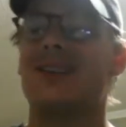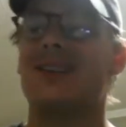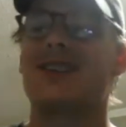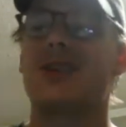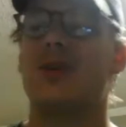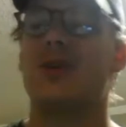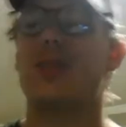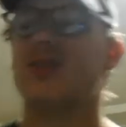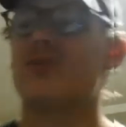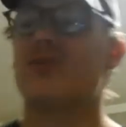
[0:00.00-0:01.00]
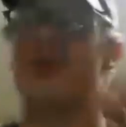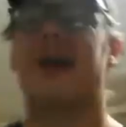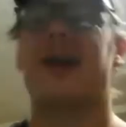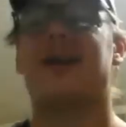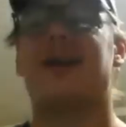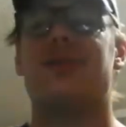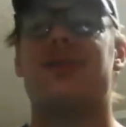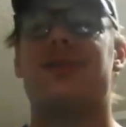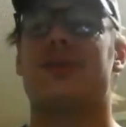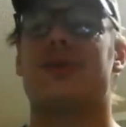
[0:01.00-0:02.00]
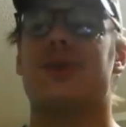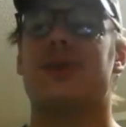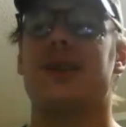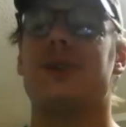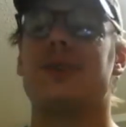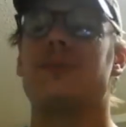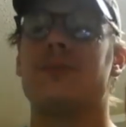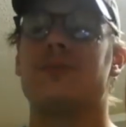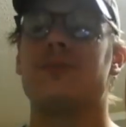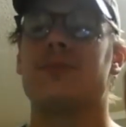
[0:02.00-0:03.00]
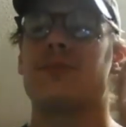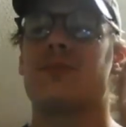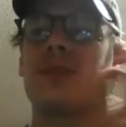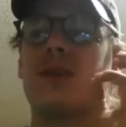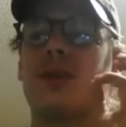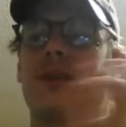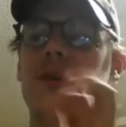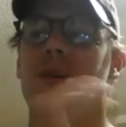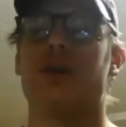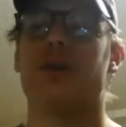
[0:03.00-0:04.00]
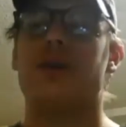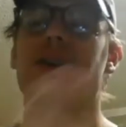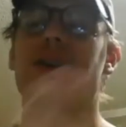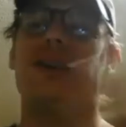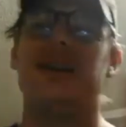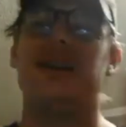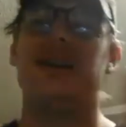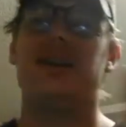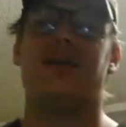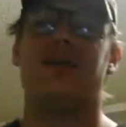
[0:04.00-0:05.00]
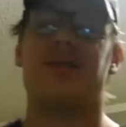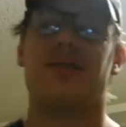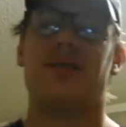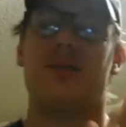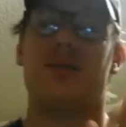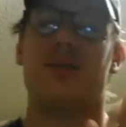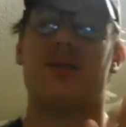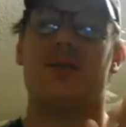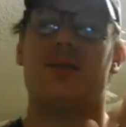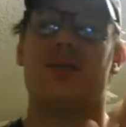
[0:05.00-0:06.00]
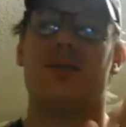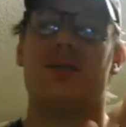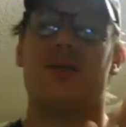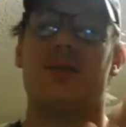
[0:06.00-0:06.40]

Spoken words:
And then Skull is right in the middle between Copenhagen and Grizzly with the flavor.